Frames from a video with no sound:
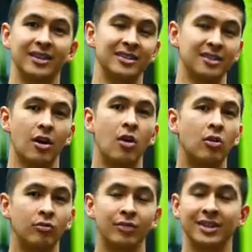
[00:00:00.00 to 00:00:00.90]
as this
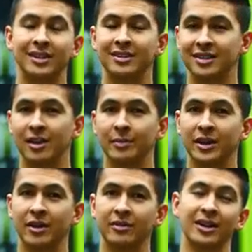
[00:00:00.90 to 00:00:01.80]
all really does help me out